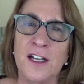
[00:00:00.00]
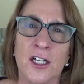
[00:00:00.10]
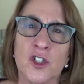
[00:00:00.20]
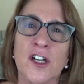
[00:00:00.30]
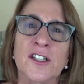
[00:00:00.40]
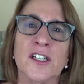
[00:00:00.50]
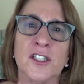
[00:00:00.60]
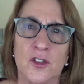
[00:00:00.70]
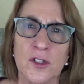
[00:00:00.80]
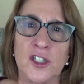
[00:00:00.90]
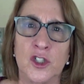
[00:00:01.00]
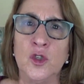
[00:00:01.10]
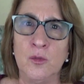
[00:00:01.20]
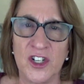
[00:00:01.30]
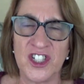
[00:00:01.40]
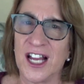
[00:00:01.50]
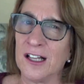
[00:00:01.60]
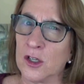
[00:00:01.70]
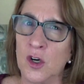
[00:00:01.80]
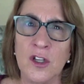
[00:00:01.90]
Try not to drink too much
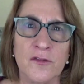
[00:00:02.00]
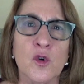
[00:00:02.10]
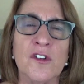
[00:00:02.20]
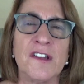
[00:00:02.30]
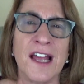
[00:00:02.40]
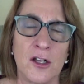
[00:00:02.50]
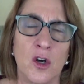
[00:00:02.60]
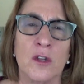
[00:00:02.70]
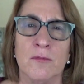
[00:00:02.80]
alcohol. Of course, alcohol in